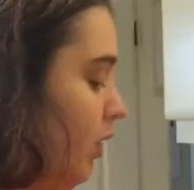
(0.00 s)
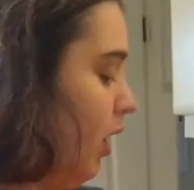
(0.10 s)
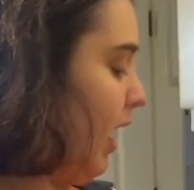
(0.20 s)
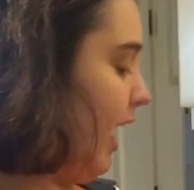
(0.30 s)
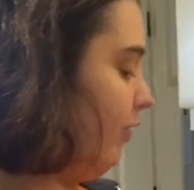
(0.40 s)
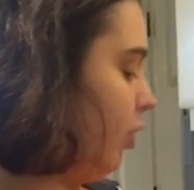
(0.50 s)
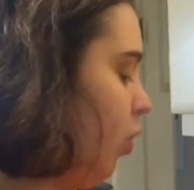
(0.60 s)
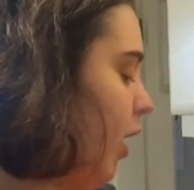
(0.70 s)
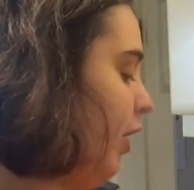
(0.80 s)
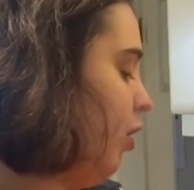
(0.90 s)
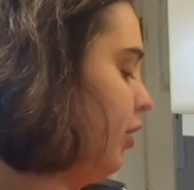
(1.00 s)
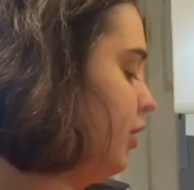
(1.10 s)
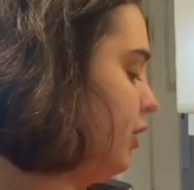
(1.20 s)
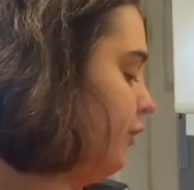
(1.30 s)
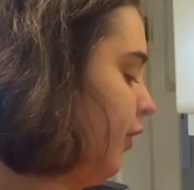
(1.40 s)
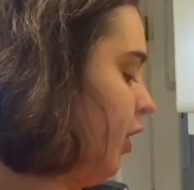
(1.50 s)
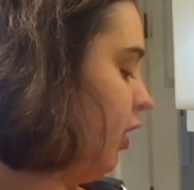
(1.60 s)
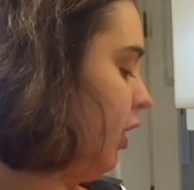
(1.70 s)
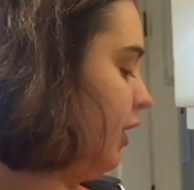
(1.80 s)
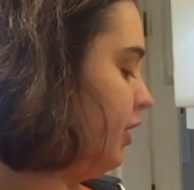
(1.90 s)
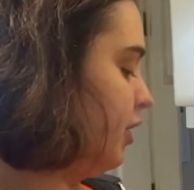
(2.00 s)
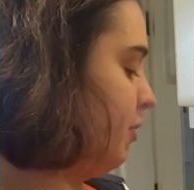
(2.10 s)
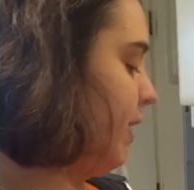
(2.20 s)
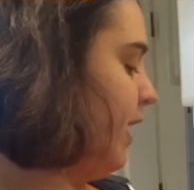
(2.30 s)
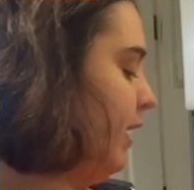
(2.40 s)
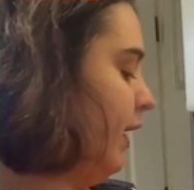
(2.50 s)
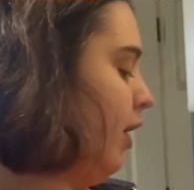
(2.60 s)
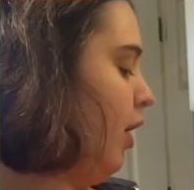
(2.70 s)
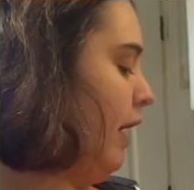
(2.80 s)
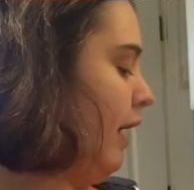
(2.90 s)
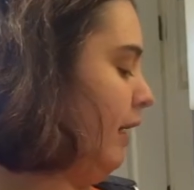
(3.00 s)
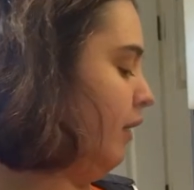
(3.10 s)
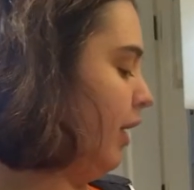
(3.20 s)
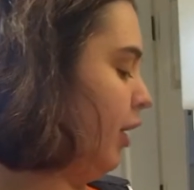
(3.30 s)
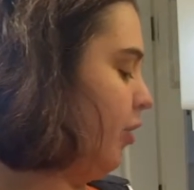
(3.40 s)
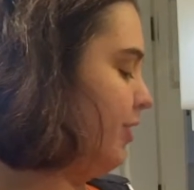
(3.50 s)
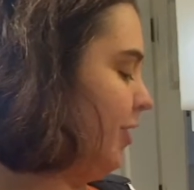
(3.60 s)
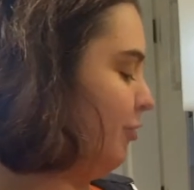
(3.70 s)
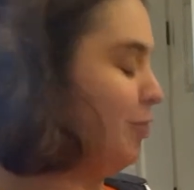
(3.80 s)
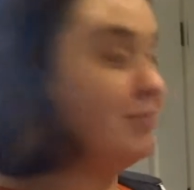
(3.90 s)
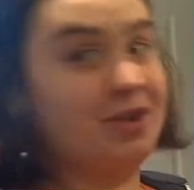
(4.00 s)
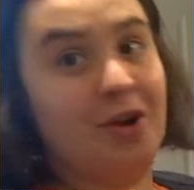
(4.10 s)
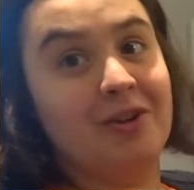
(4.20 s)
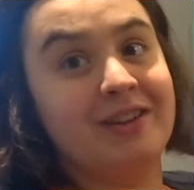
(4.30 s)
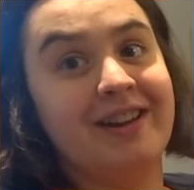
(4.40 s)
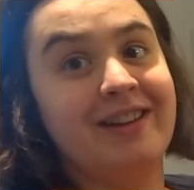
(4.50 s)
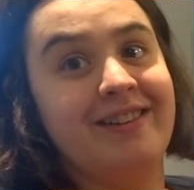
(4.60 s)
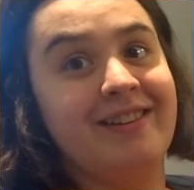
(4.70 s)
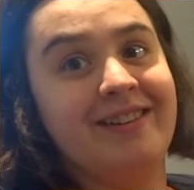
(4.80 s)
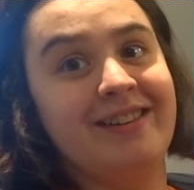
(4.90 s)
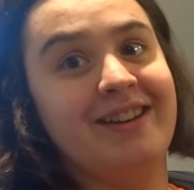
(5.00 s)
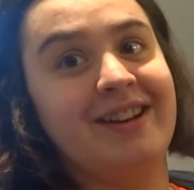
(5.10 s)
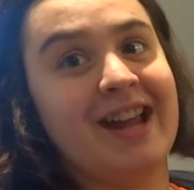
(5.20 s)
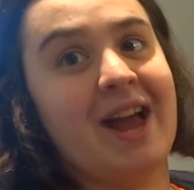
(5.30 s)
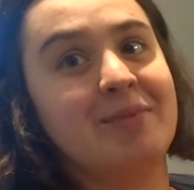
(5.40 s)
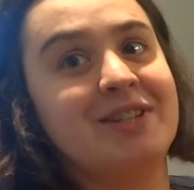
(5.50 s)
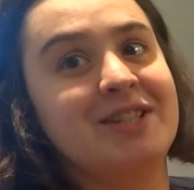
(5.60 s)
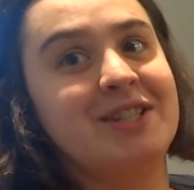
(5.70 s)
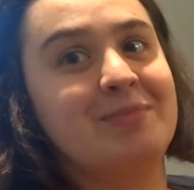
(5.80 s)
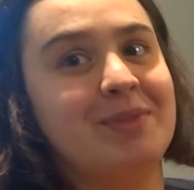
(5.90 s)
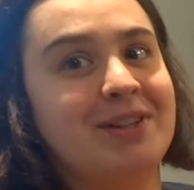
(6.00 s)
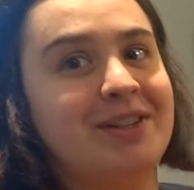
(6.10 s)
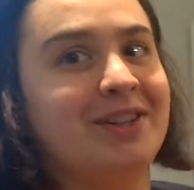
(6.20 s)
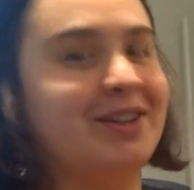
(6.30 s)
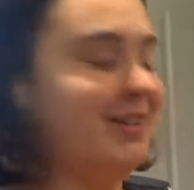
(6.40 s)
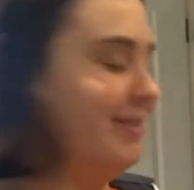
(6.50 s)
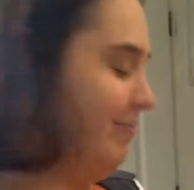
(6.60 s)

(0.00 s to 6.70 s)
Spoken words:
I haven't quite gone as far as to make it in like hotel rooms and holiday cabins, but you know.